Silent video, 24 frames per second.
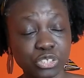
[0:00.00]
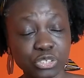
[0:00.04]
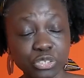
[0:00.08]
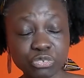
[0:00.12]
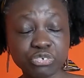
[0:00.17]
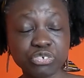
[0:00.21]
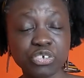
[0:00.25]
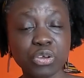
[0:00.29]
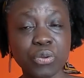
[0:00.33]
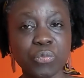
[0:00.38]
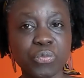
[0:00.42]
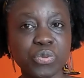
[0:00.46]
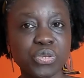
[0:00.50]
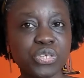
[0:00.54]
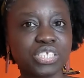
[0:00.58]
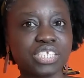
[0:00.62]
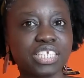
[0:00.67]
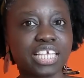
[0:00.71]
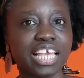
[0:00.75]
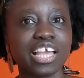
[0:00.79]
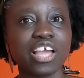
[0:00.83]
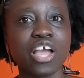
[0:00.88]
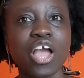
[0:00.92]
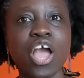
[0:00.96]
genre of
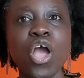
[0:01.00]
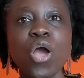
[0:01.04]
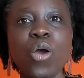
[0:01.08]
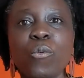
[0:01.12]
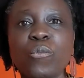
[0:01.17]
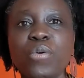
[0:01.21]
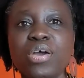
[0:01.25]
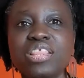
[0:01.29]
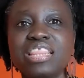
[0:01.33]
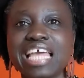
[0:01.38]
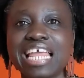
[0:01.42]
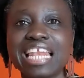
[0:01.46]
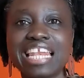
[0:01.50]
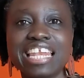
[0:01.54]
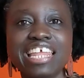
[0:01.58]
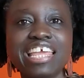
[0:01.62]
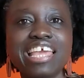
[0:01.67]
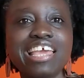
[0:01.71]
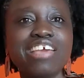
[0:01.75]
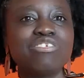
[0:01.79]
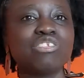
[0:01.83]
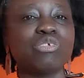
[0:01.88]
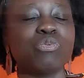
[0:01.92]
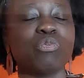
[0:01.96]
music, where they
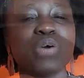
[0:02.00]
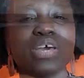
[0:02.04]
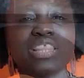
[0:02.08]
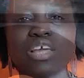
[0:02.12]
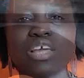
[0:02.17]
lived, where